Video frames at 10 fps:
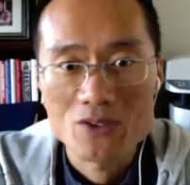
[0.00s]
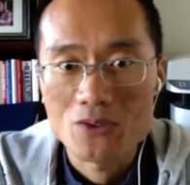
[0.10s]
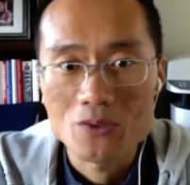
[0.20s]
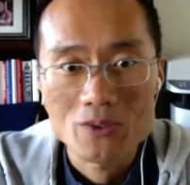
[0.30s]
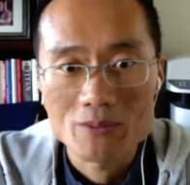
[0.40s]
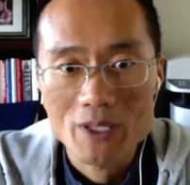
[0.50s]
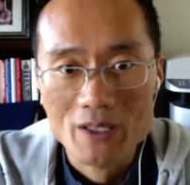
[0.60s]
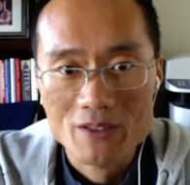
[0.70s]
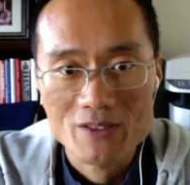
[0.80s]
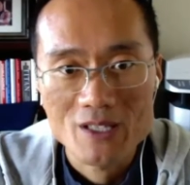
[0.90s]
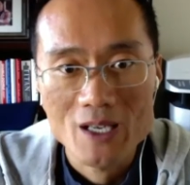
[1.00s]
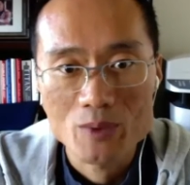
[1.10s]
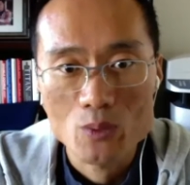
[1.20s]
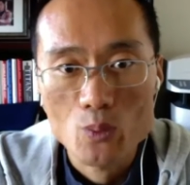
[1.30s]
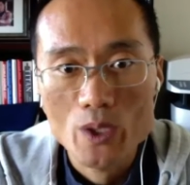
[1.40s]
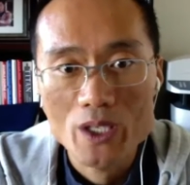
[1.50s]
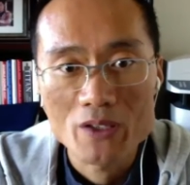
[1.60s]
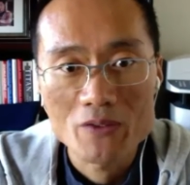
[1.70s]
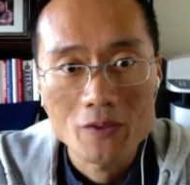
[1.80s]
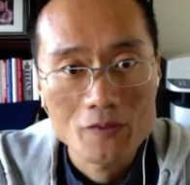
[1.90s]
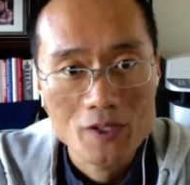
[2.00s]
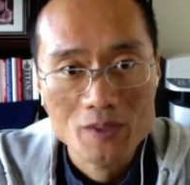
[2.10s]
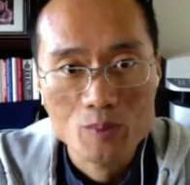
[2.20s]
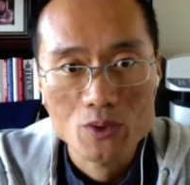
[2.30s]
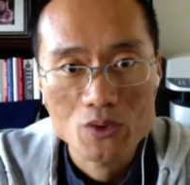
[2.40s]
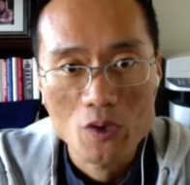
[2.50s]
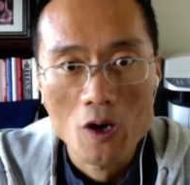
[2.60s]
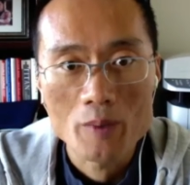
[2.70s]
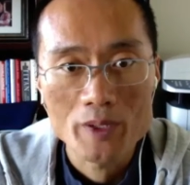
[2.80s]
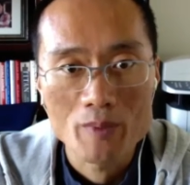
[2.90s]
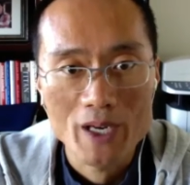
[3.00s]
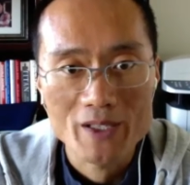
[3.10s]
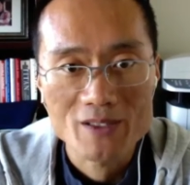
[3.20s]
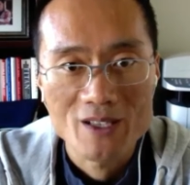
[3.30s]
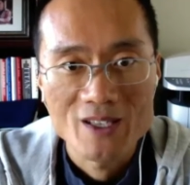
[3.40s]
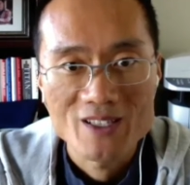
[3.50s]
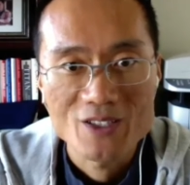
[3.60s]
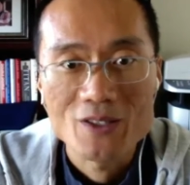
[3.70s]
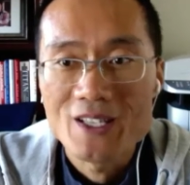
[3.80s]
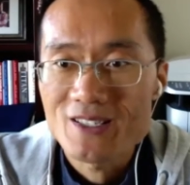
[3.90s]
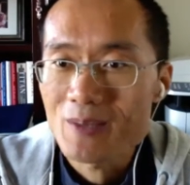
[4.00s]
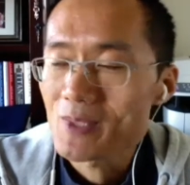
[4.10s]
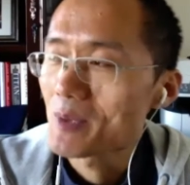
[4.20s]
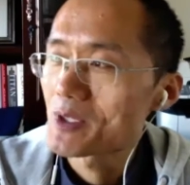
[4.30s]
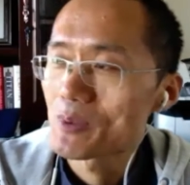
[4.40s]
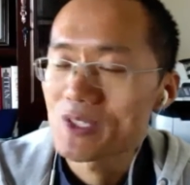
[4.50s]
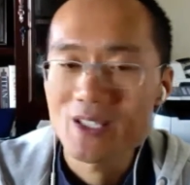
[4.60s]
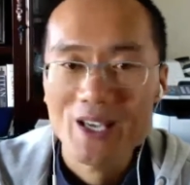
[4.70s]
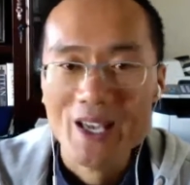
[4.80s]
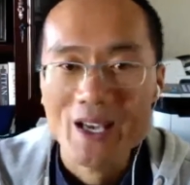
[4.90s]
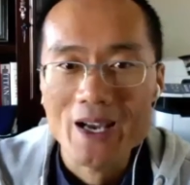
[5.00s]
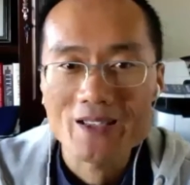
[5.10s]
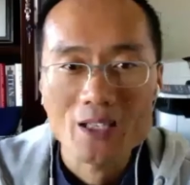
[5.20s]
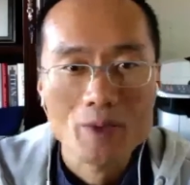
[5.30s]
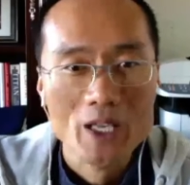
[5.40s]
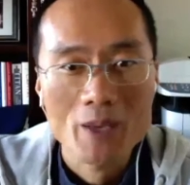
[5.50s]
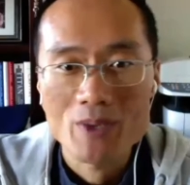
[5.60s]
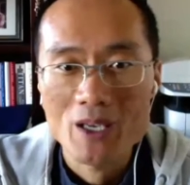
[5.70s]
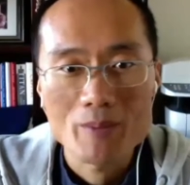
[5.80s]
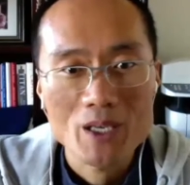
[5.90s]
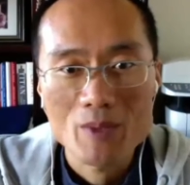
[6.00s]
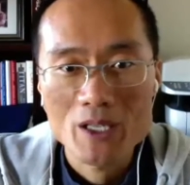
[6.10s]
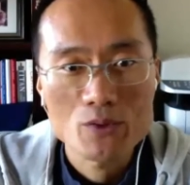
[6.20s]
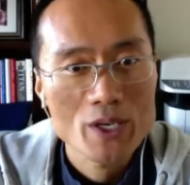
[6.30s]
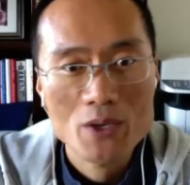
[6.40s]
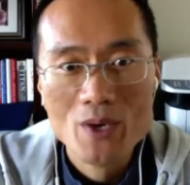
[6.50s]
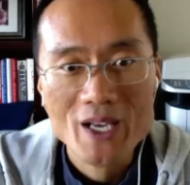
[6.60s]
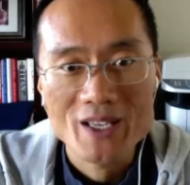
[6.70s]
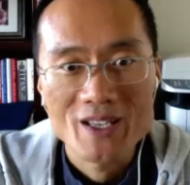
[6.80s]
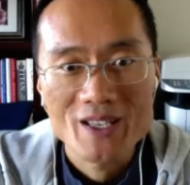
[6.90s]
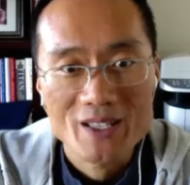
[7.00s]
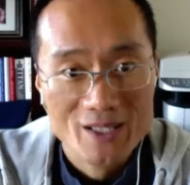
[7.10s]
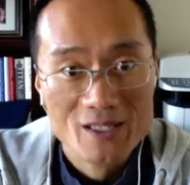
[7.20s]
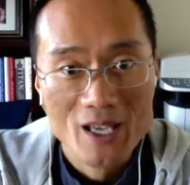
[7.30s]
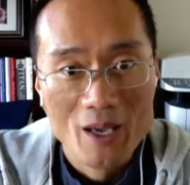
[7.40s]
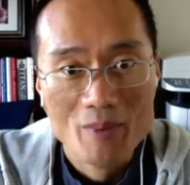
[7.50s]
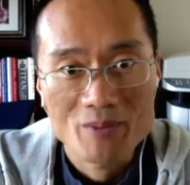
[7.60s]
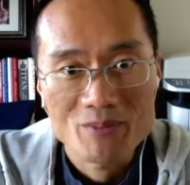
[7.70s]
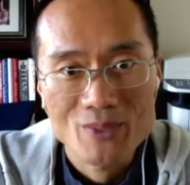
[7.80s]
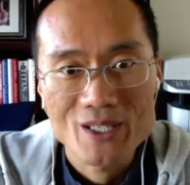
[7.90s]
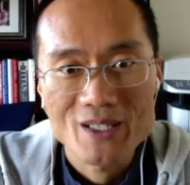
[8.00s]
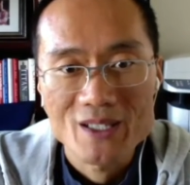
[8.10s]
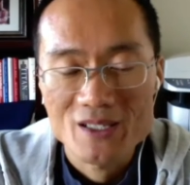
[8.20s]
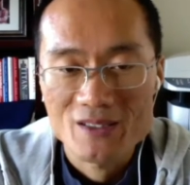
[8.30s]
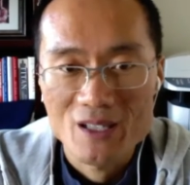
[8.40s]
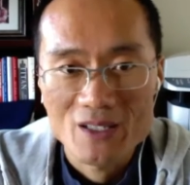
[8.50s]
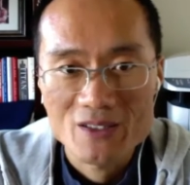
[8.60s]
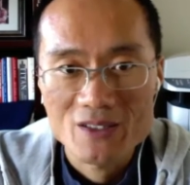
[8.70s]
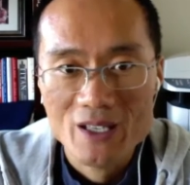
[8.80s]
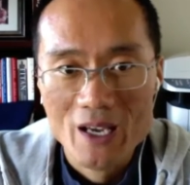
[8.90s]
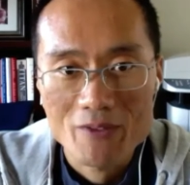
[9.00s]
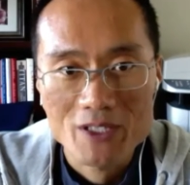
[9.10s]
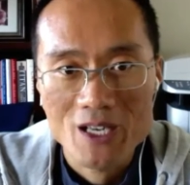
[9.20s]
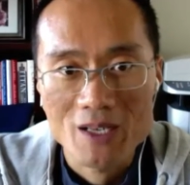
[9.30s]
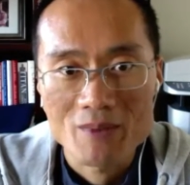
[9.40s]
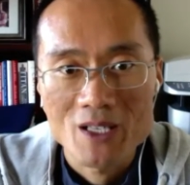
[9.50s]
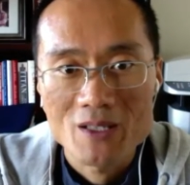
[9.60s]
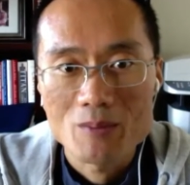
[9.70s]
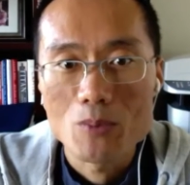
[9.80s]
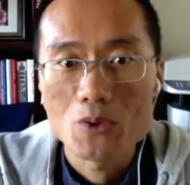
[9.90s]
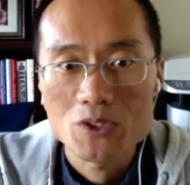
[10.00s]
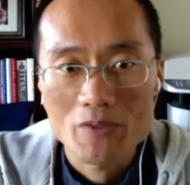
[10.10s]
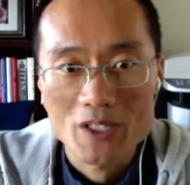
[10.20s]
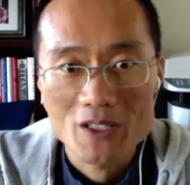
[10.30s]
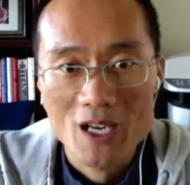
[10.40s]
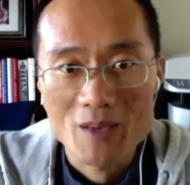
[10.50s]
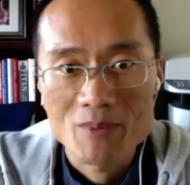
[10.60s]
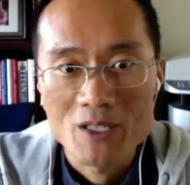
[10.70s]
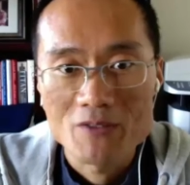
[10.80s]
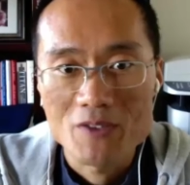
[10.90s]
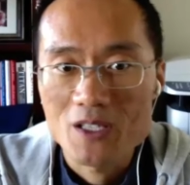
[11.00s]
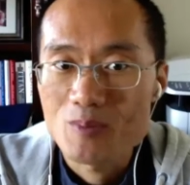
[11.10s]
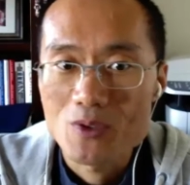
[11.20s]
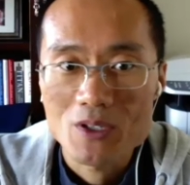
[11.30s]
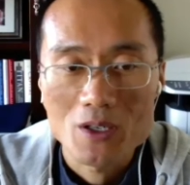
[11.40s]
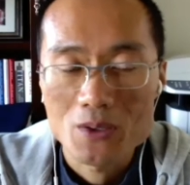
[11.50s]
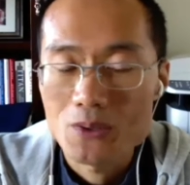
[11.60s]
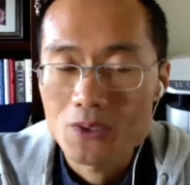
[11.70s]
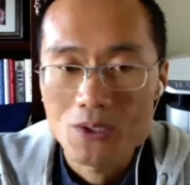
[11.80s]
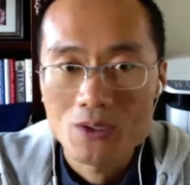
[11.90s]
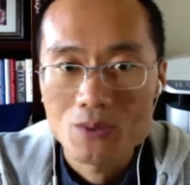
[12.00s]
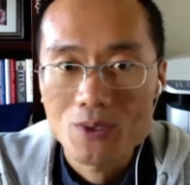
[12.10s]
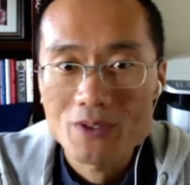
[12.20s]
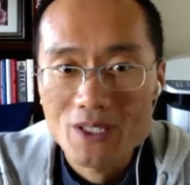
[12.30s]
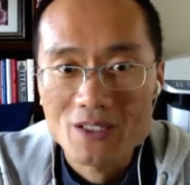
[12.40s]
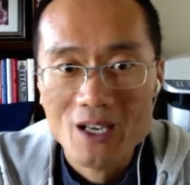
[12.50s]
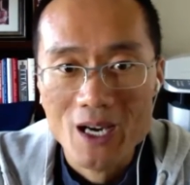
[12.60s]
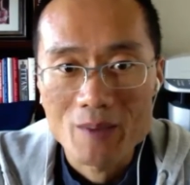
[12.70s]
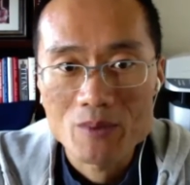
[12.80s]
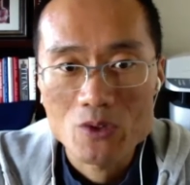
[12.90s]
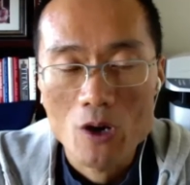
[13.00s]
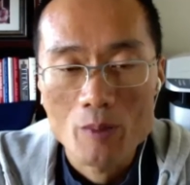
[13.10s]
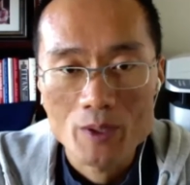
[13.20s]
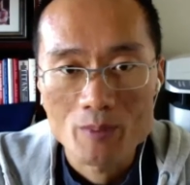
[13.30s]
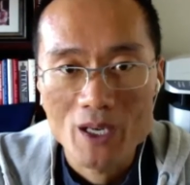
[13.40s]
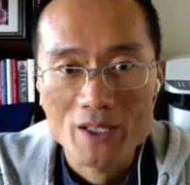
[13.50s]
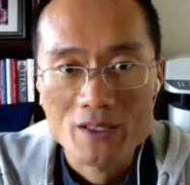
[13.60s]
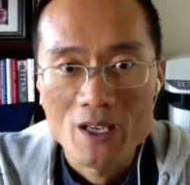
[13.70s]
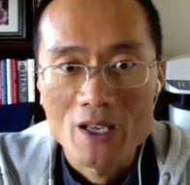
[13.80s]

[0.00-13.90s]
to do except waiting for Facebook to optimize. So sometimes you will say, hey, I set up a campaign, I make money right away. It does happen, but it's not every time. Most of the time, Facebook or Google will need time to optimize.